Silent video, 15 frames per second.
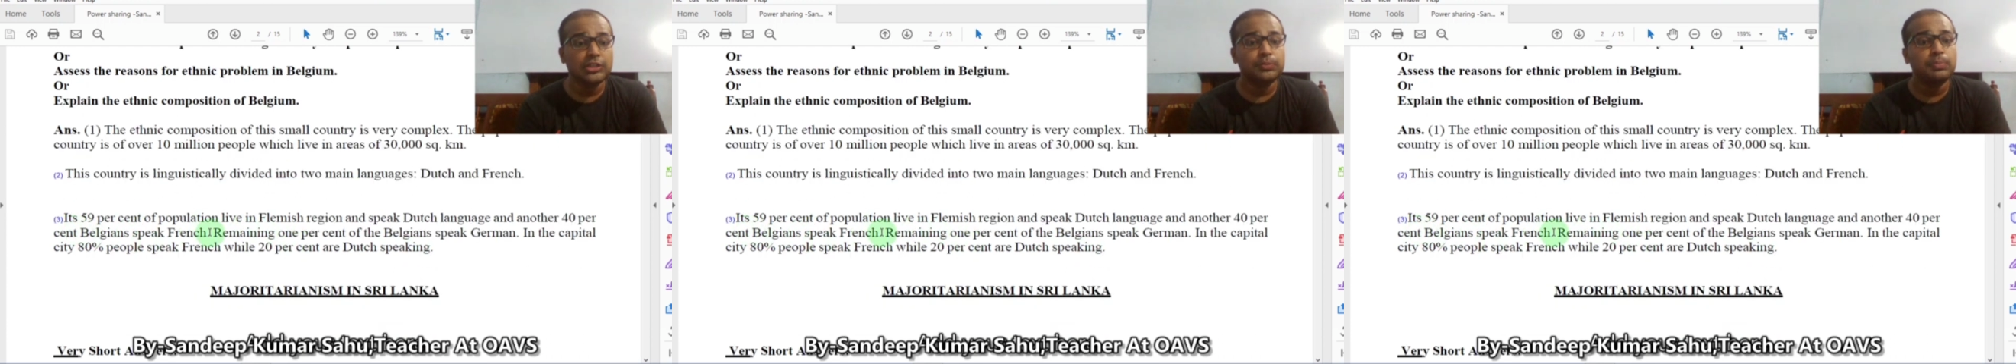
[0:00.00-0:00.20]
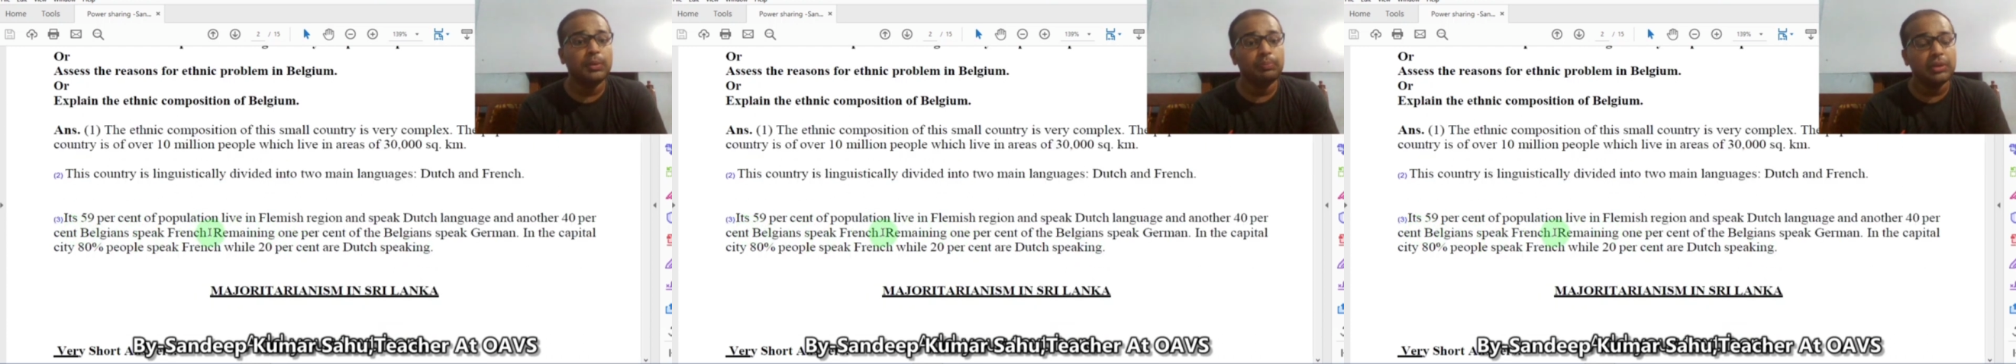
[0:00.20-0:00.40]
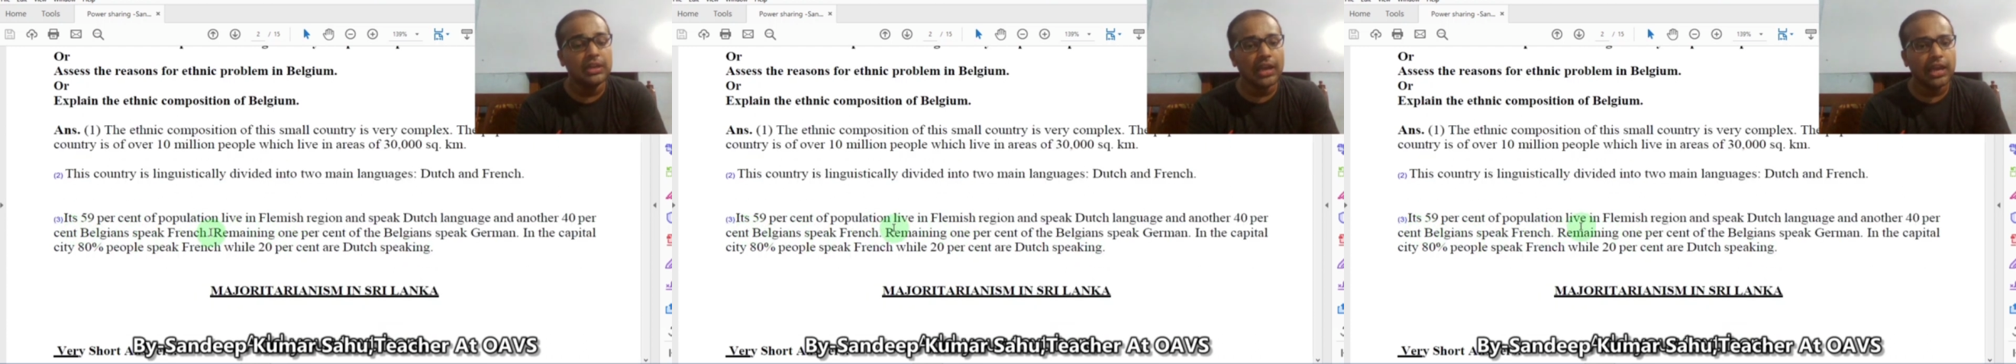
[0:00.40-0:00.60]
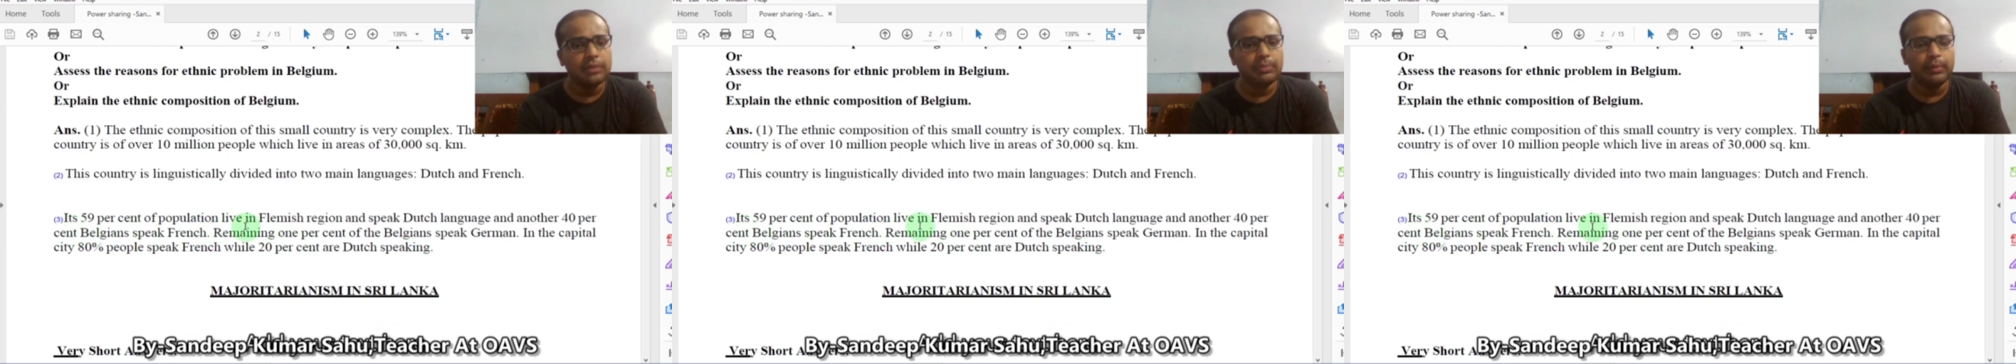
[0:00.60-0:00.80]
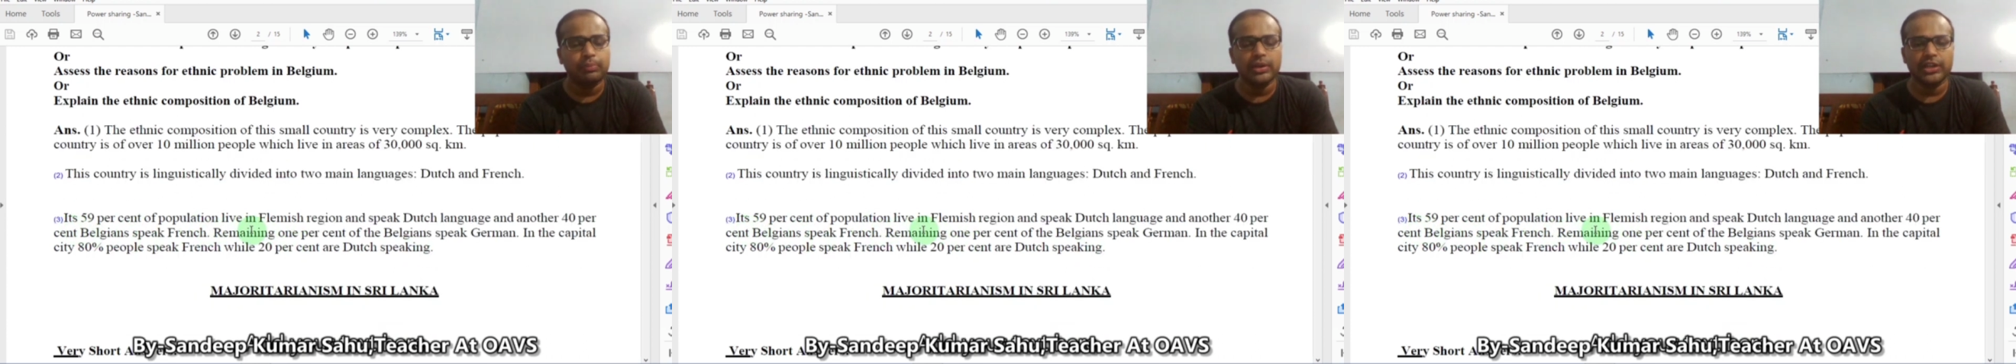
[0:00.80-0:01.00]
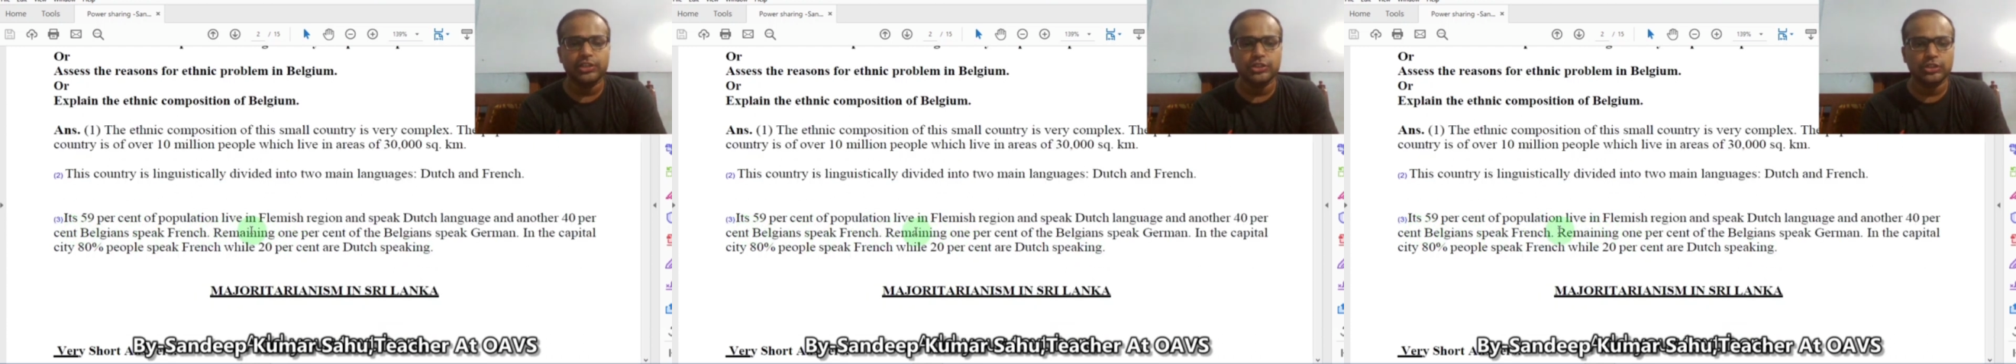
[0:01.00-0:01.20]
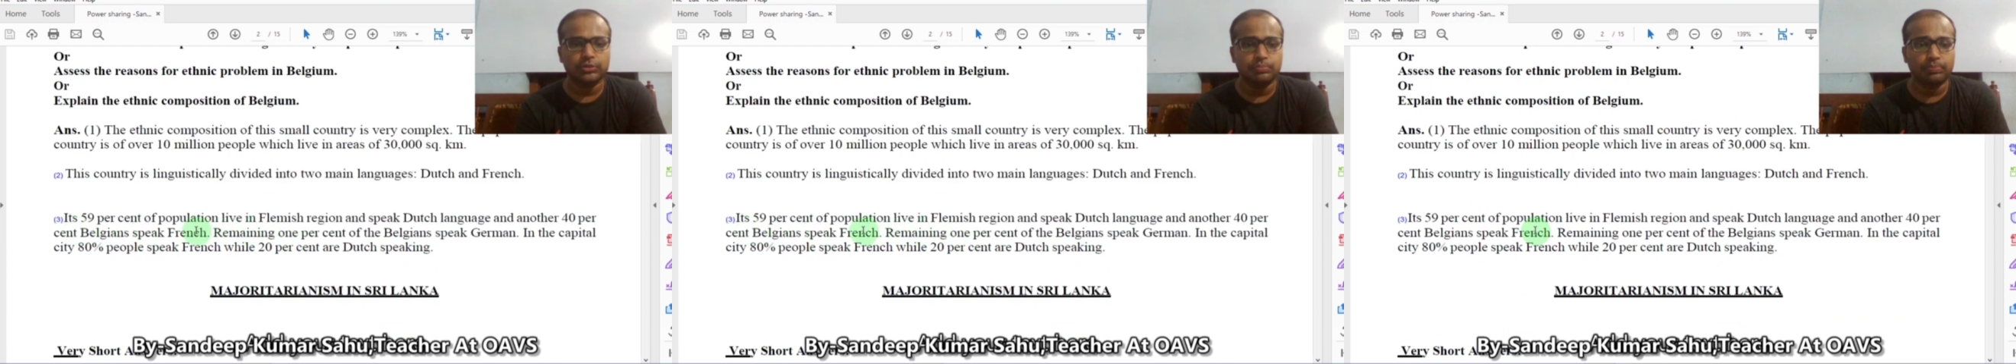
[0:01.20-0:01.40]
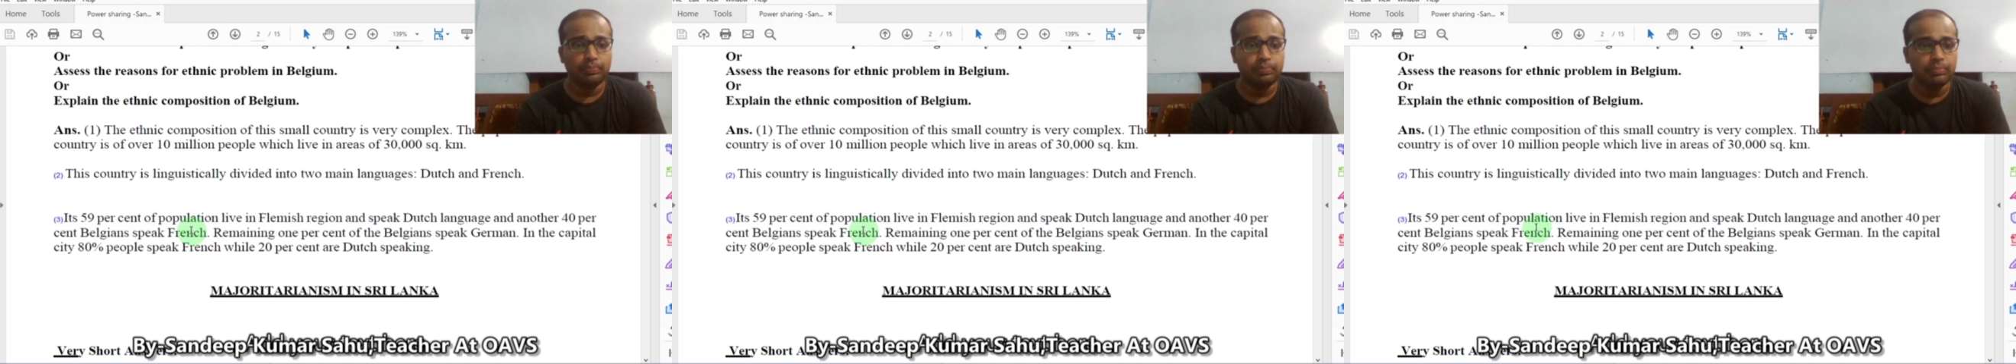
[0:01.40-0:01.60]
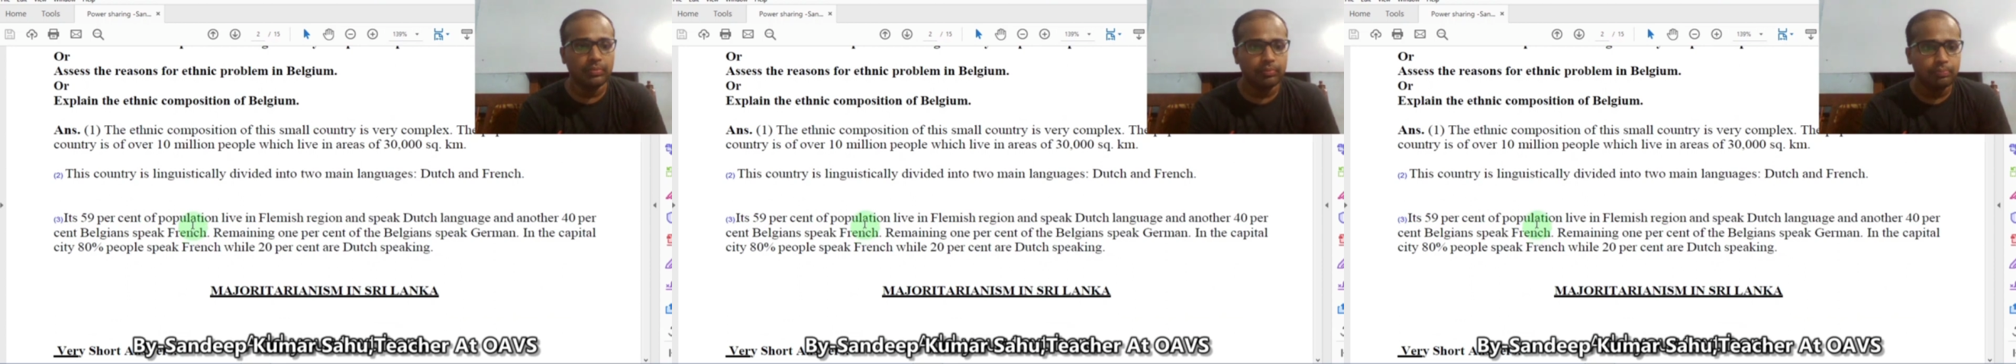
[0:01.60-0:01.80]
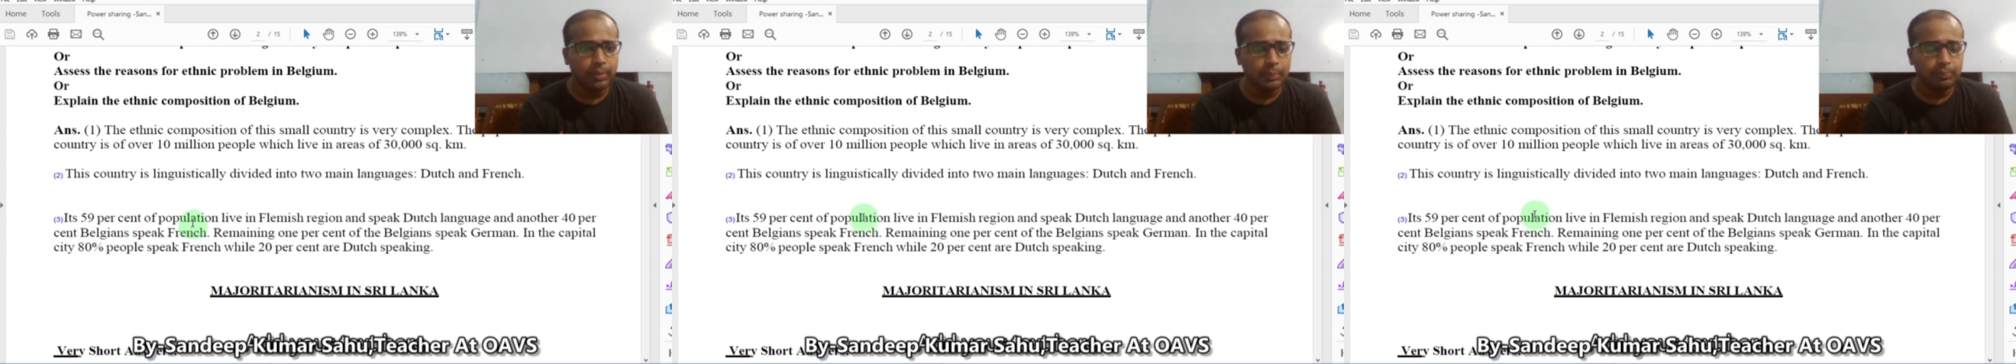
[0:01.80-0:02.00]

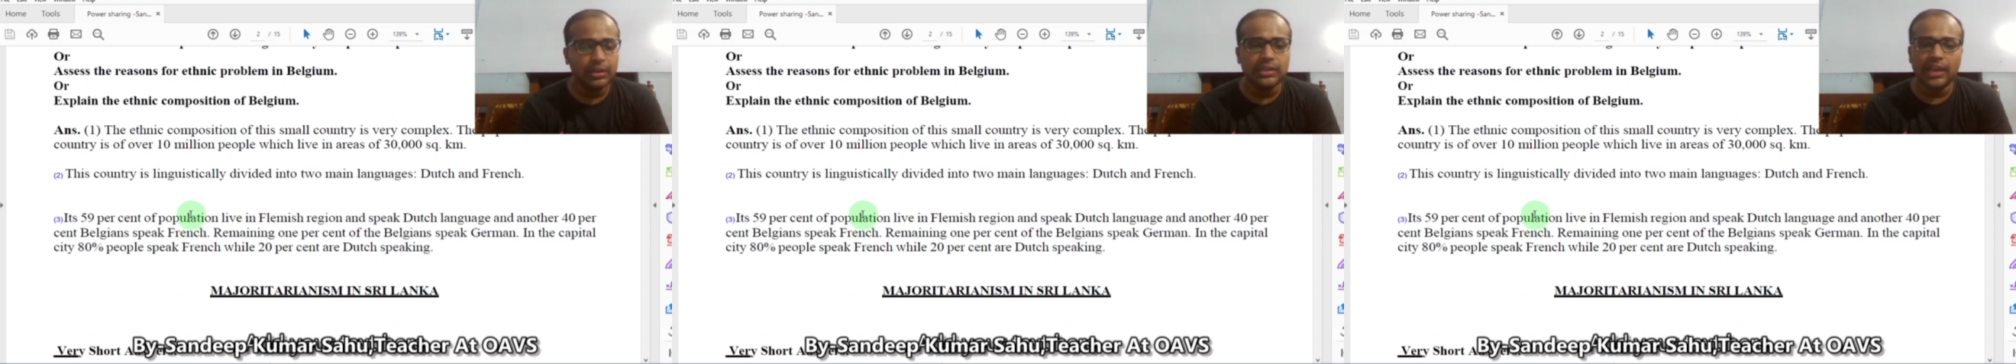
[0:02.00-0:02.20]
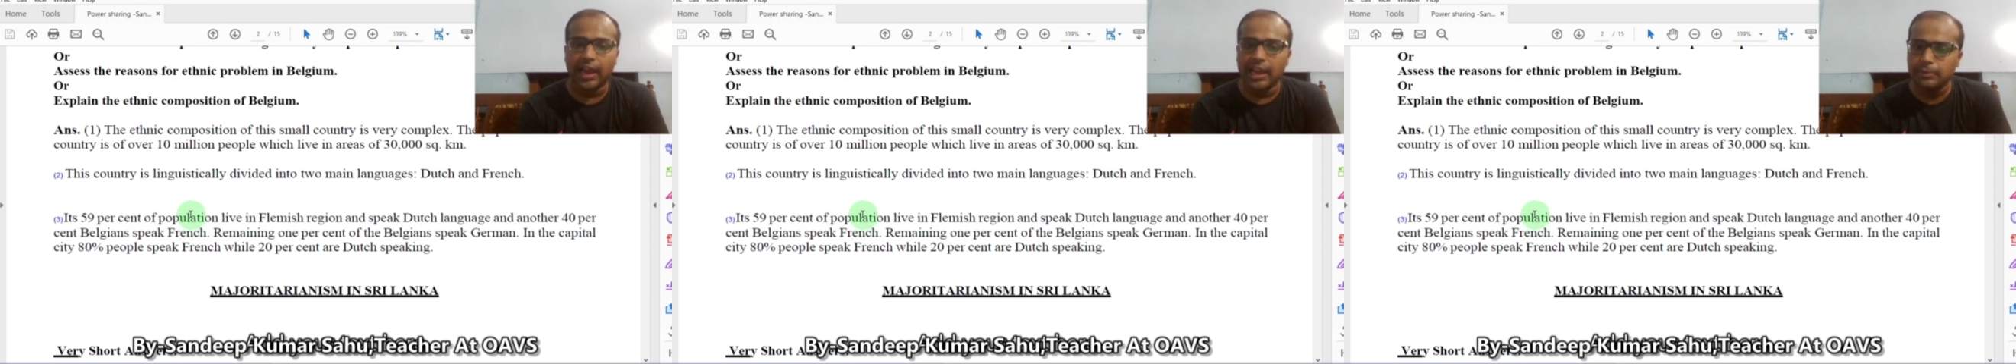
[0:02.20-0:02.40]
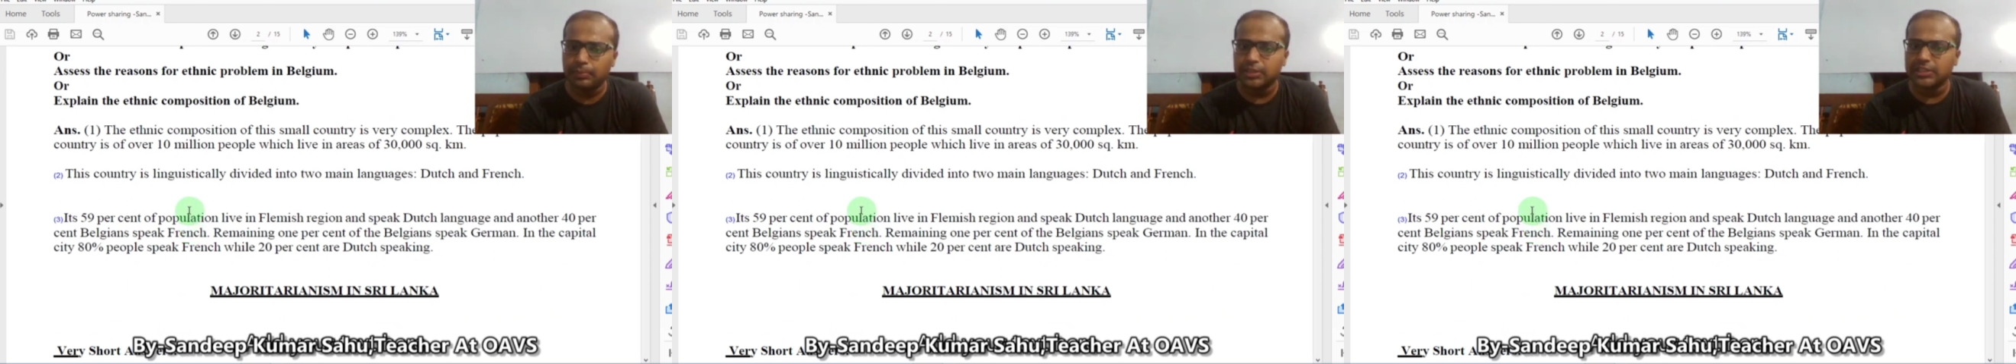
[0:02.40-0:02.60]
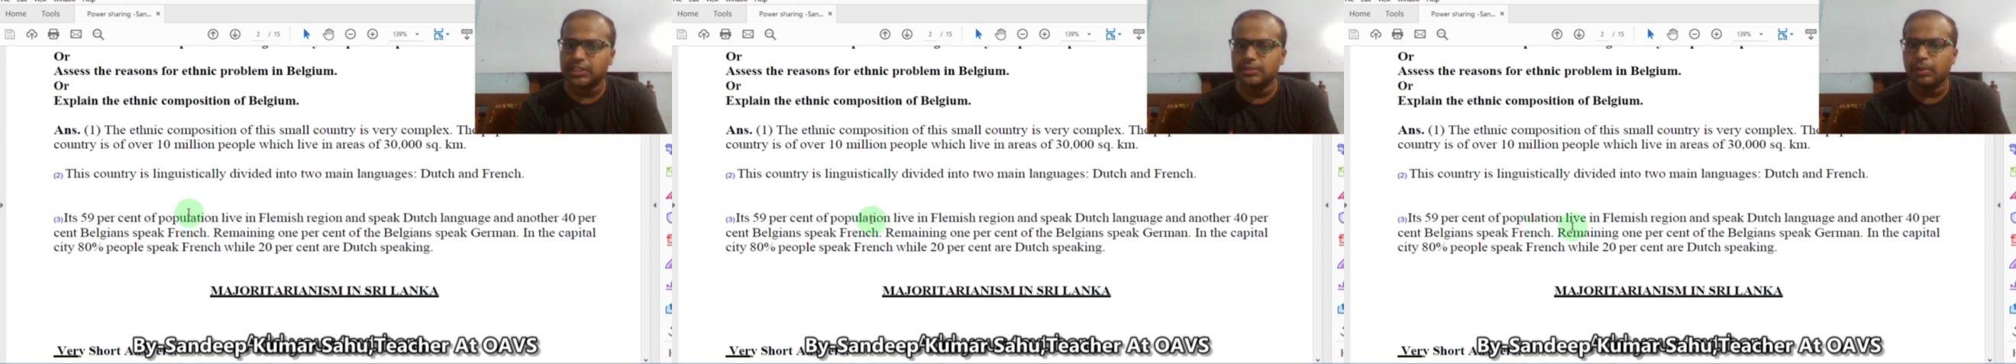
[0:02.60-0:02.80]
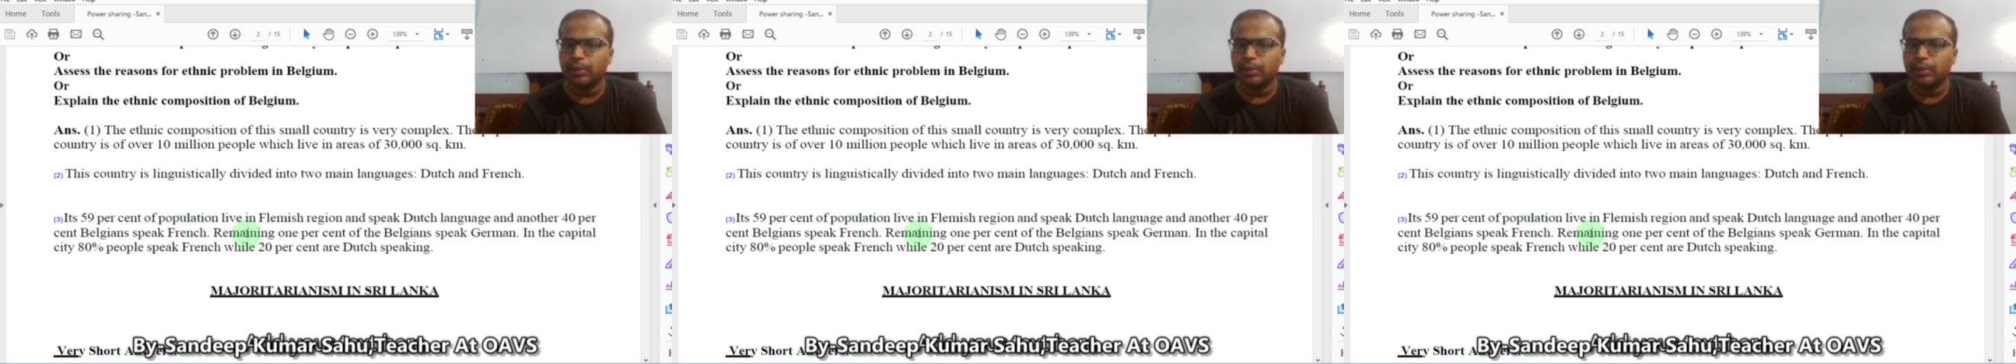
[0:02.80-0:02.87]
59%